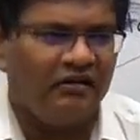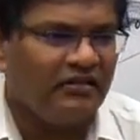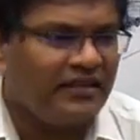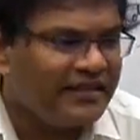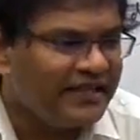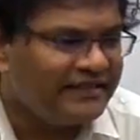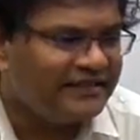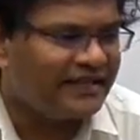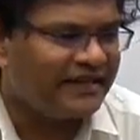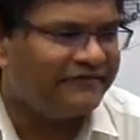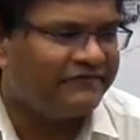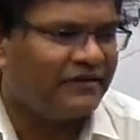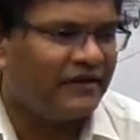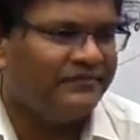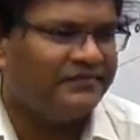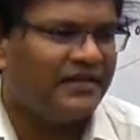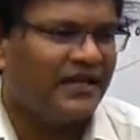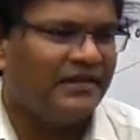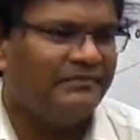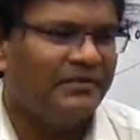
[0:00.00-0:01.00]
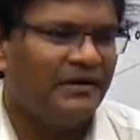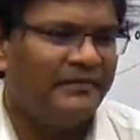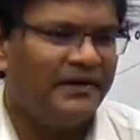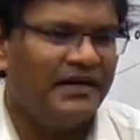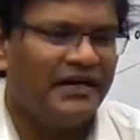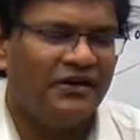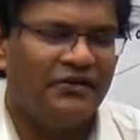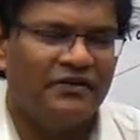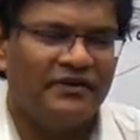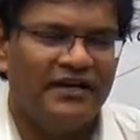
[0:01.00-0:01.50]
all these reforms are
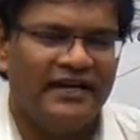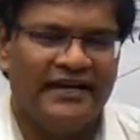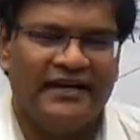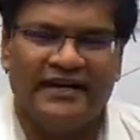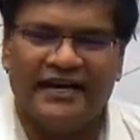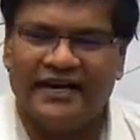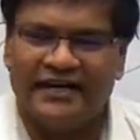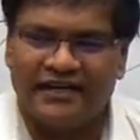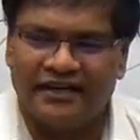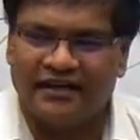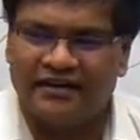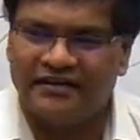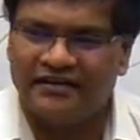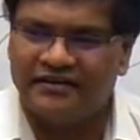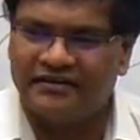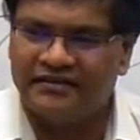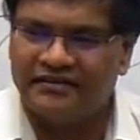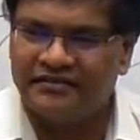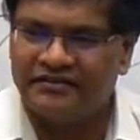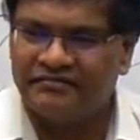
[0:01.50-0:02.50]
implemented only in letter,